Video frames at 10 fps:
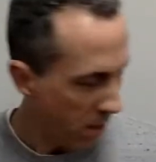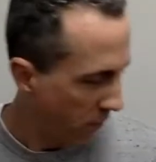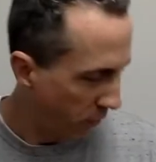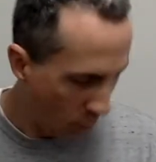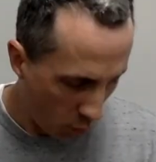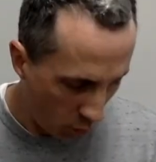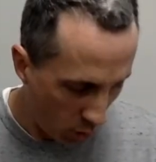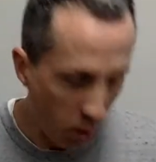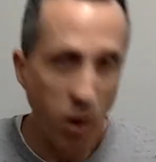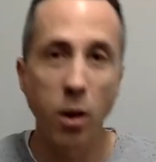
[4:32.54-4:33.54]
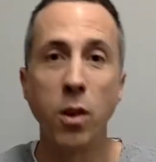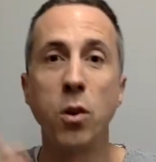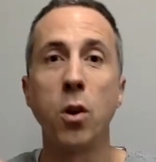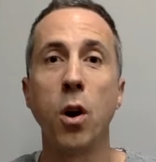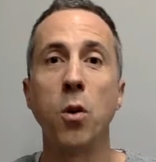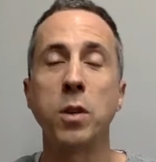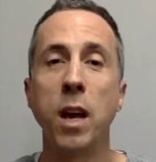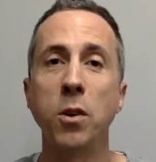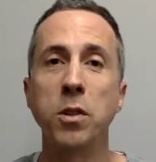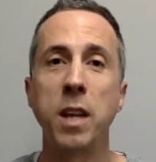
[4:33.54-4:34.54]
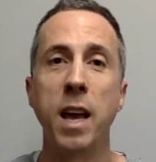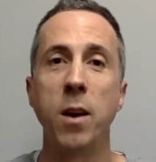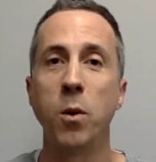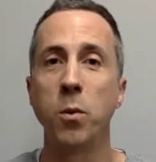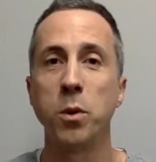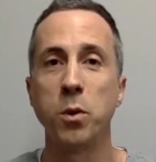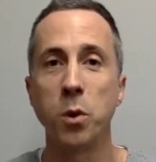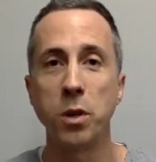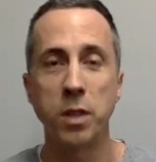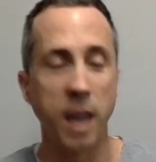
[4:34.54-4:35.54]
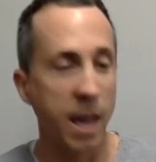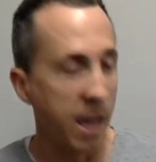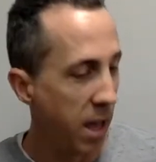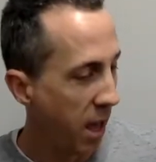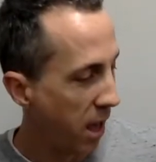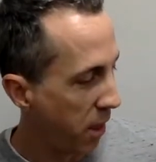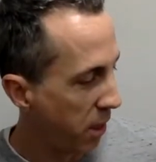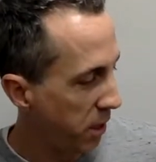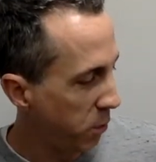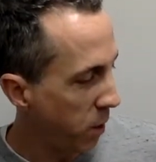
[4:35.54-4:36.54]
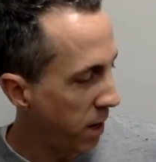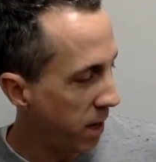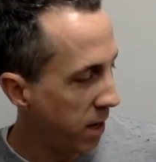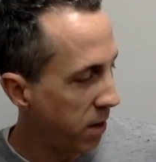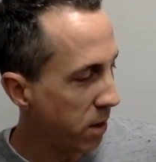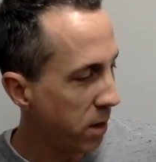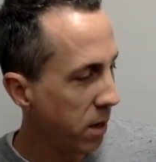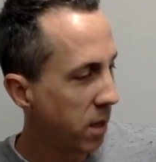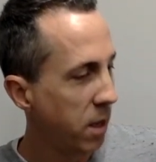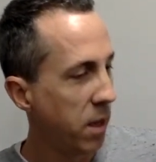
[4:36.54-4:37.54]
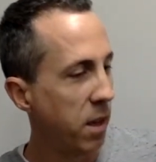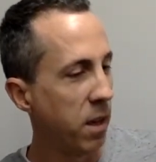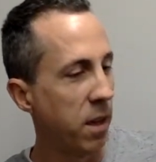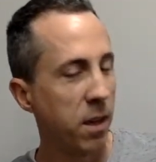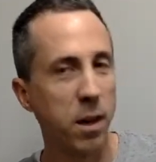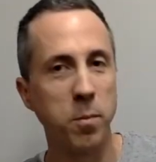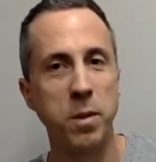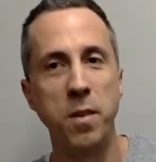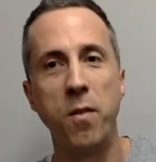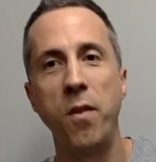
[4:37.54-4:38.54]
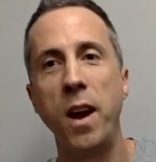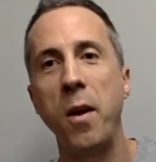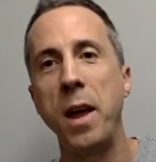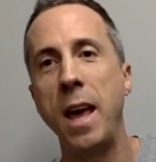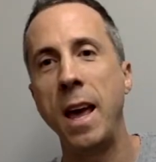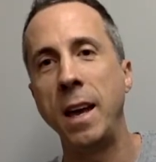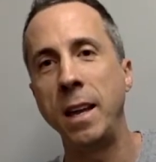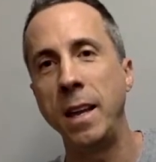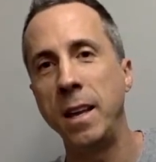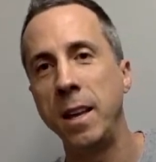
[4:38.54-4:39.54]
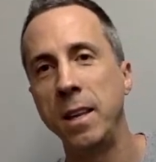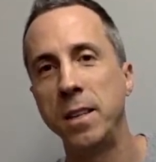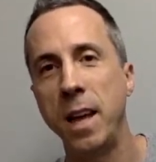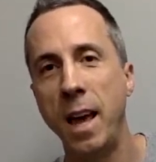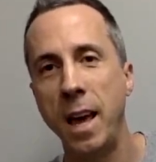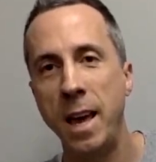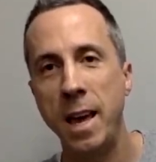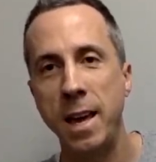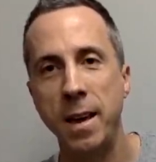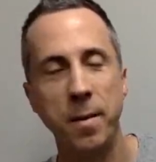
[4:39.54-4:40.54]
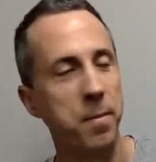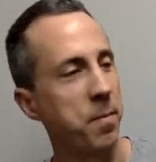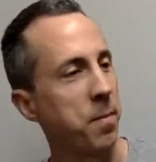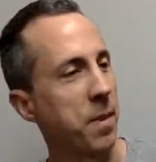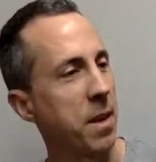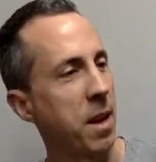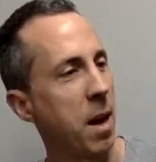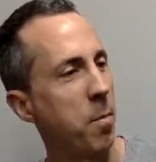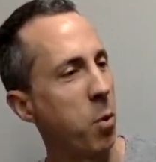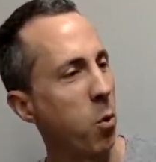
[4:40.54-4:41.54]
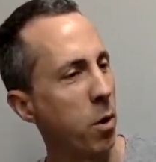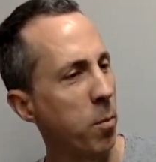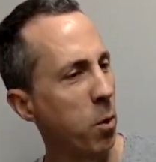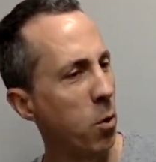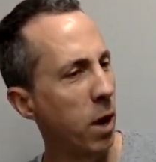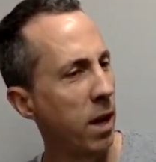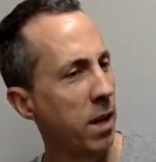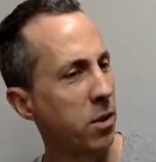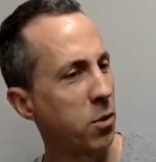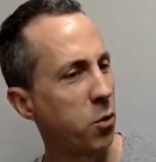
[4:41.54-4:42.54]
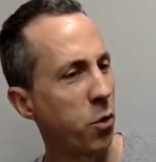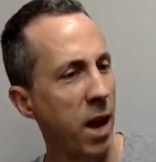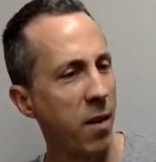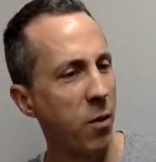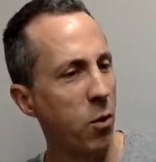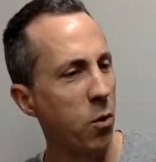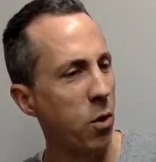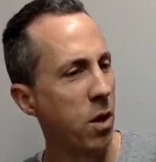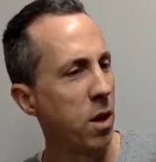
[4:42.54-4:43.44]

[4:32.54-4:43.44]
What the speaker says: for your hotel stay or resort stay, this right here comes in very handy. It is a portable, travel